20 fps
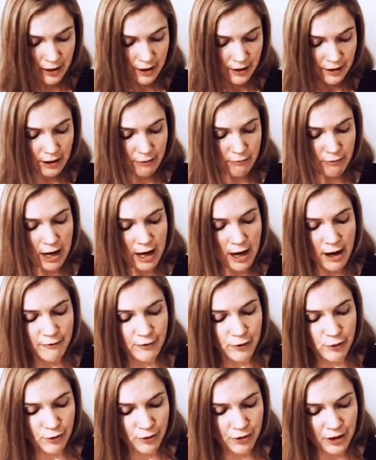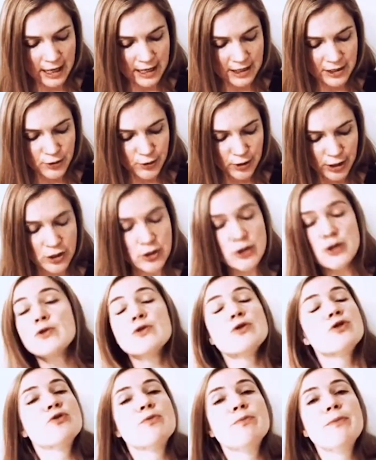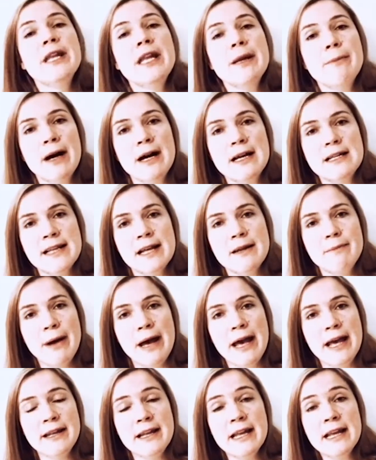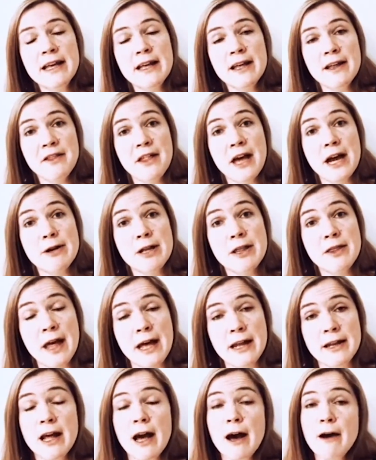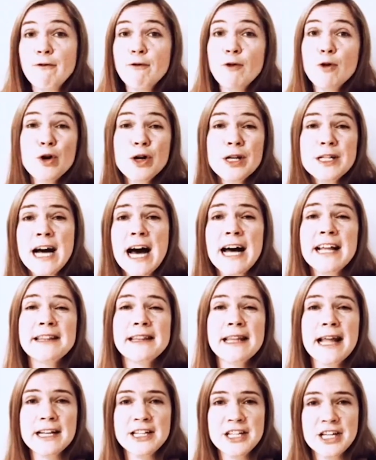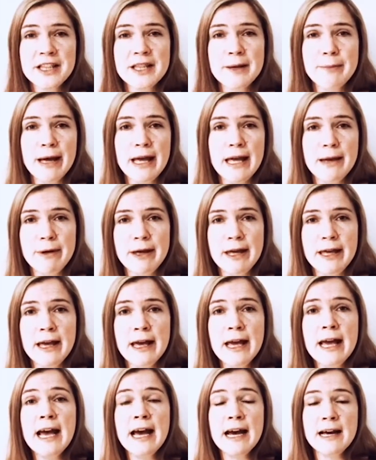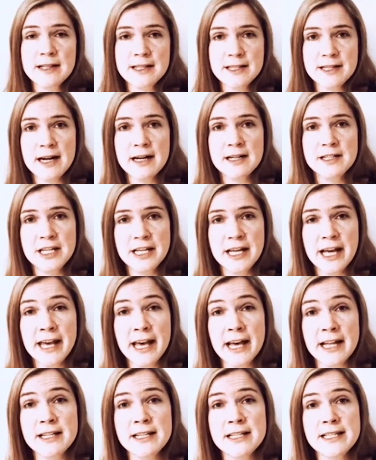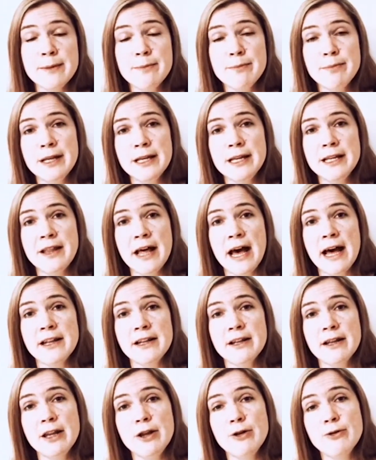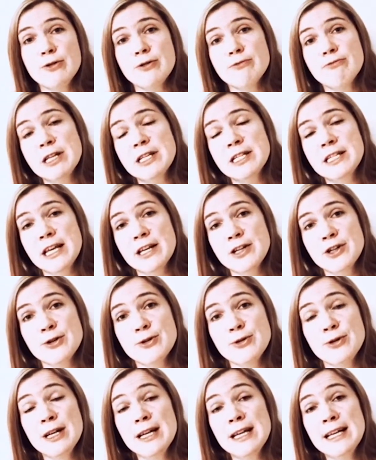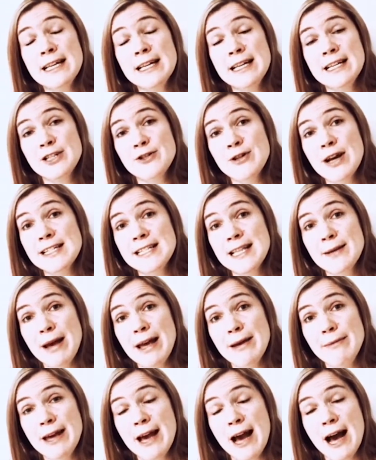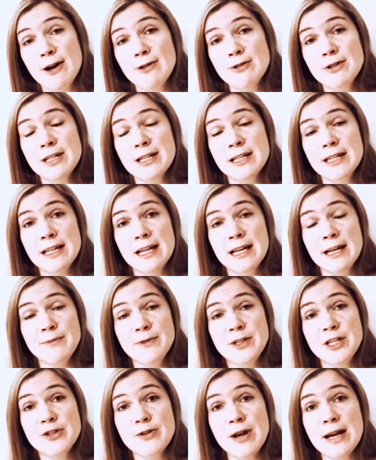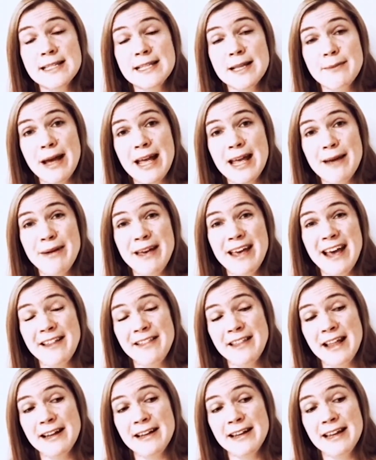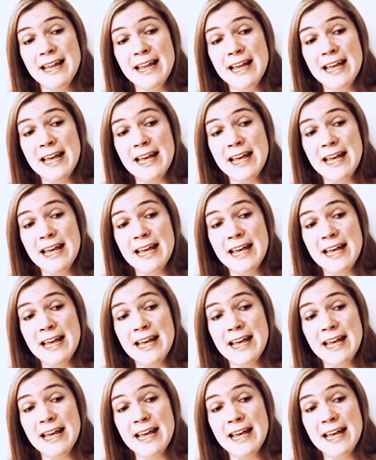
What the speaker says: there are a few things you can do to minimize that pain there and then. Avoid unlatching the baby and starting again, simply that you're risking to stress the baby out, distress the baby, and then